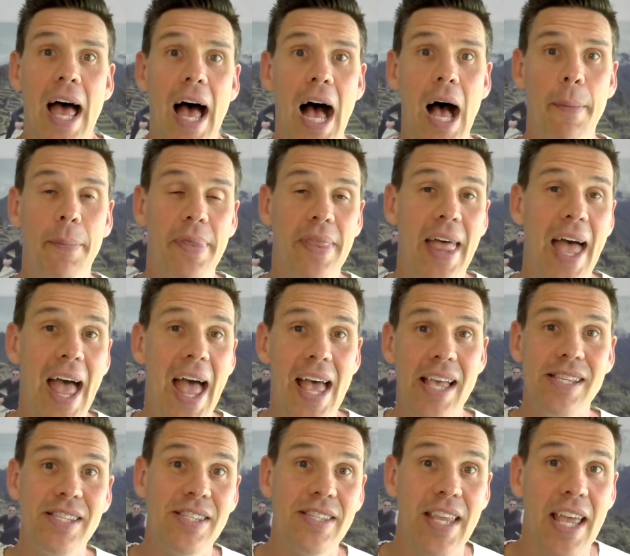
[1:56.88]
um, the
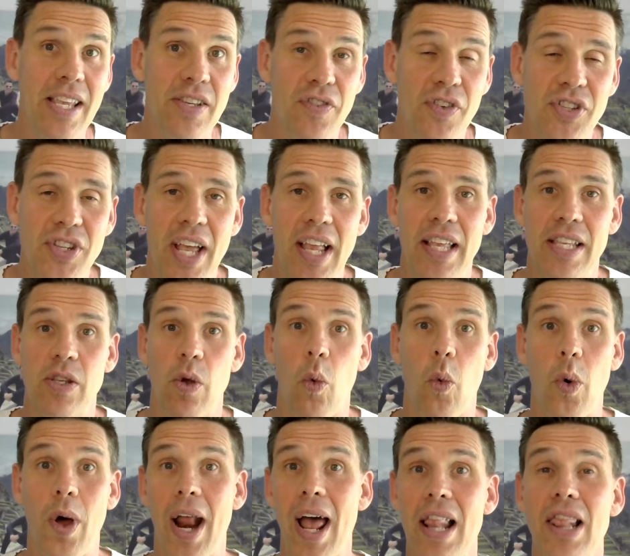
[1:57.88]
S stands for silence.
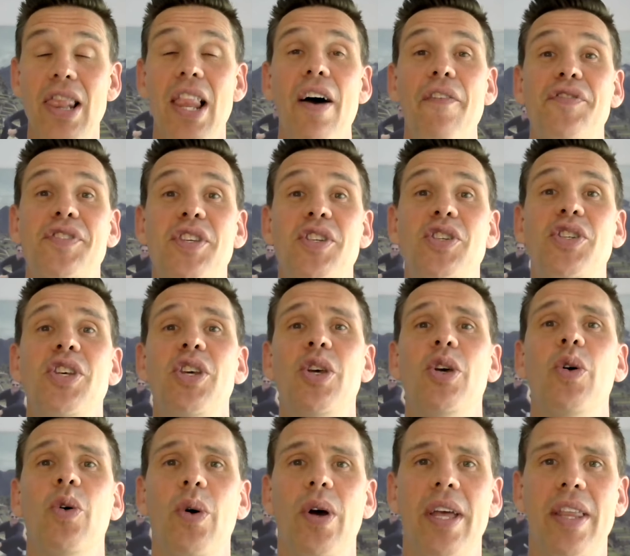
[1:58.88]
What I love to
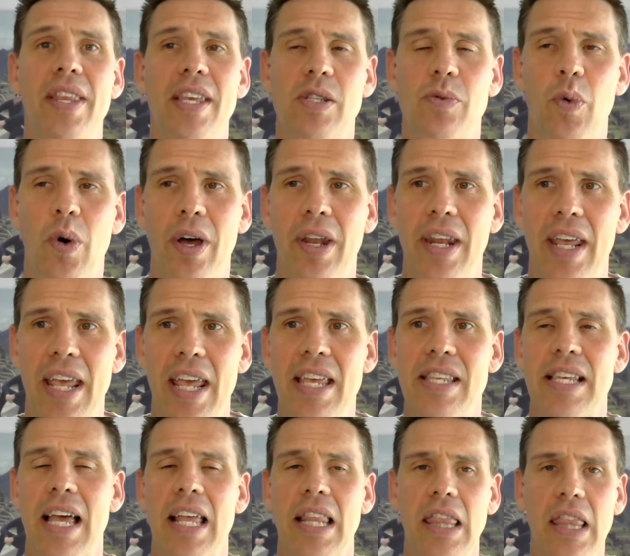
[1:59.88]
do in this one
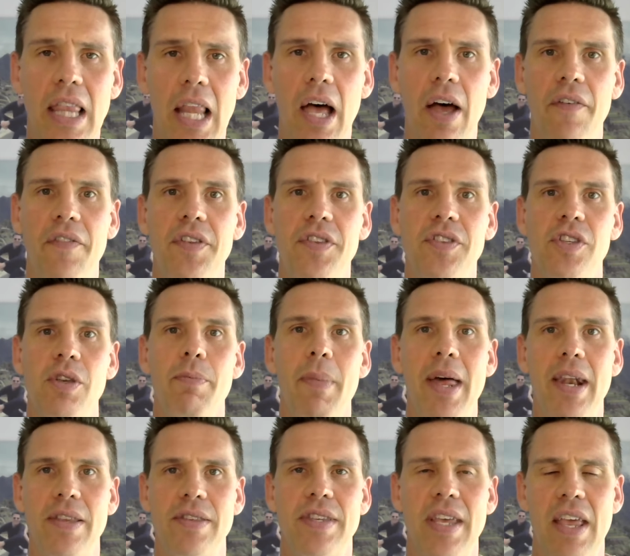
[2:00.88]
is I love to
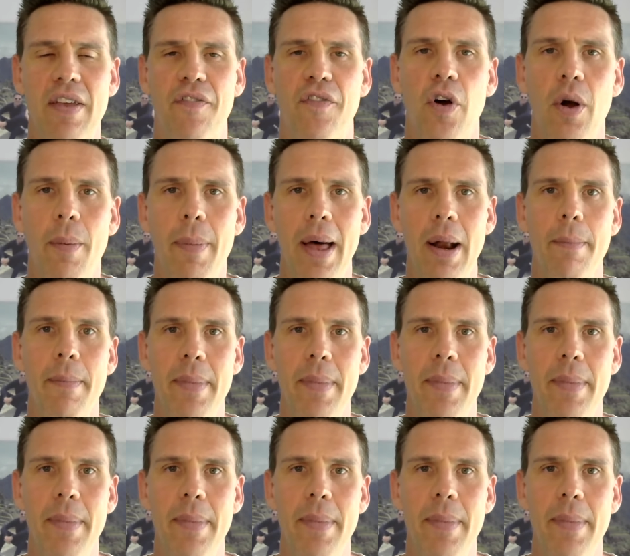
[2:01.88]
meditate for about a